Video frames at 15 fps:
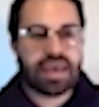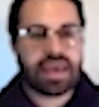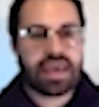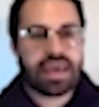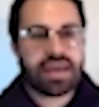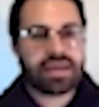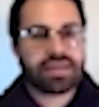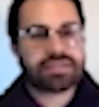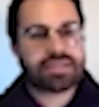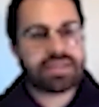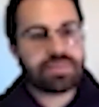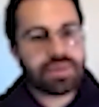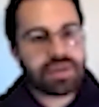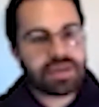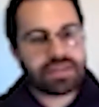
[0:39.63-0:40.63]
And
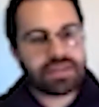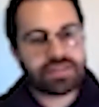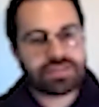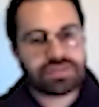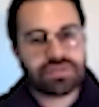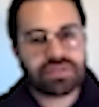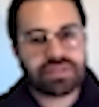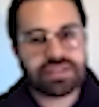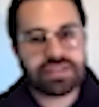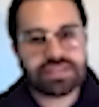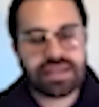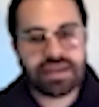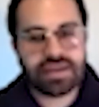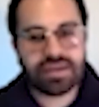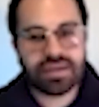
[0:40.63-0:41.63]
typically a student can
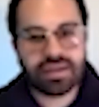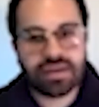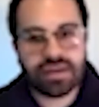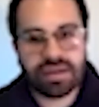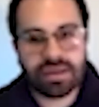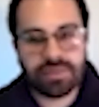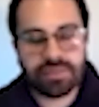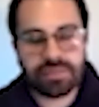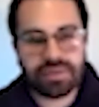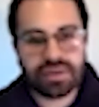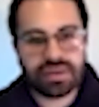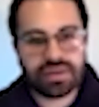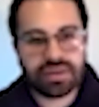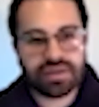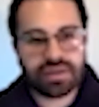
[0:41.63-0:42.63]
take
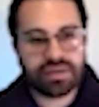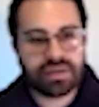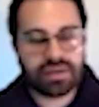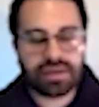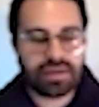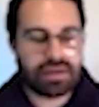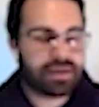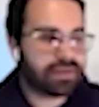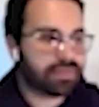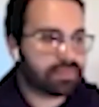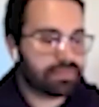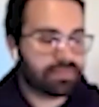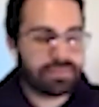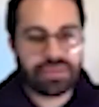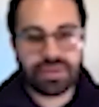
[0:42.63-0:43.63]

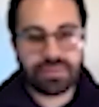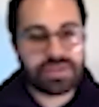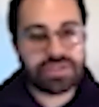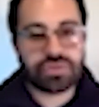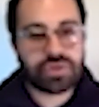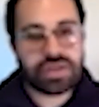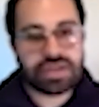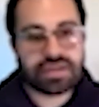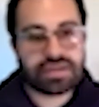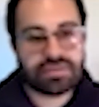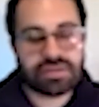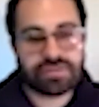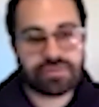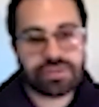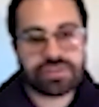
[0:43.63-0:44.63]
the majority of
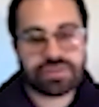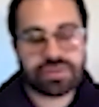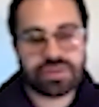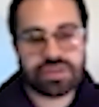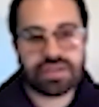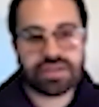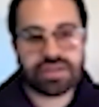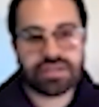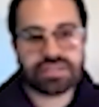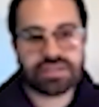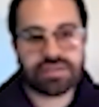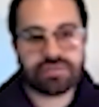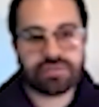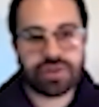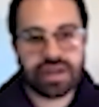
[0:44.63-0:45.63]
their first 2 years
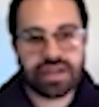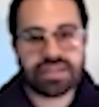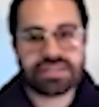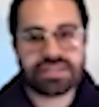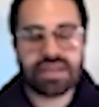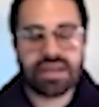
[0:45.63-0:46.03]
of credits